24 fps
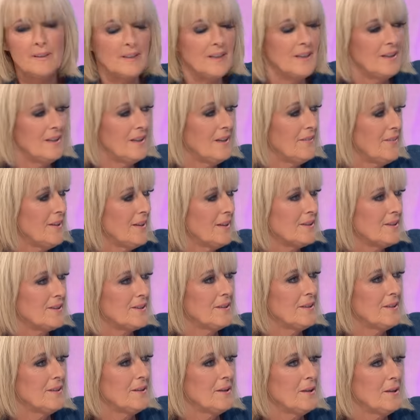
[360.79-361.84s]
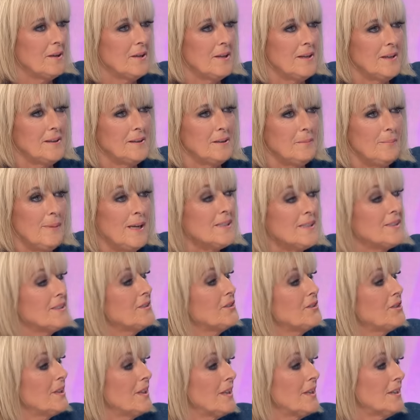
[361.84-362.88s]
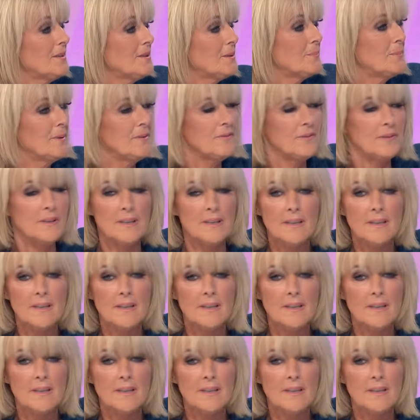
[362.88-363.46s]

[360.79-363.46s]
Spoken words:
I think it's a little message there to be very